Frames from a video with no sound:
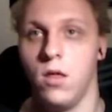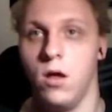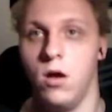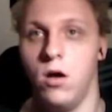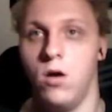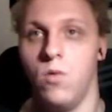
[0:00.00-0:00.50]

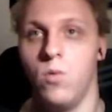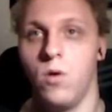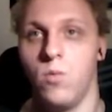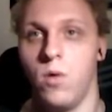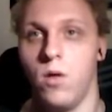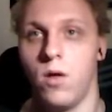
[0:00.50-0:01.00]

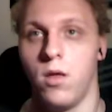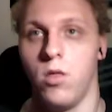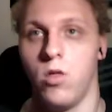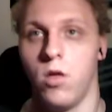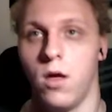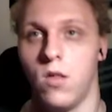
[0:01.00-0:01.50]
One way you can
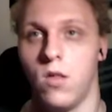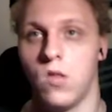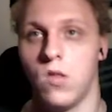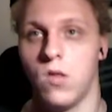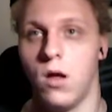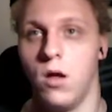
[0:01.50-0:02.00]
check is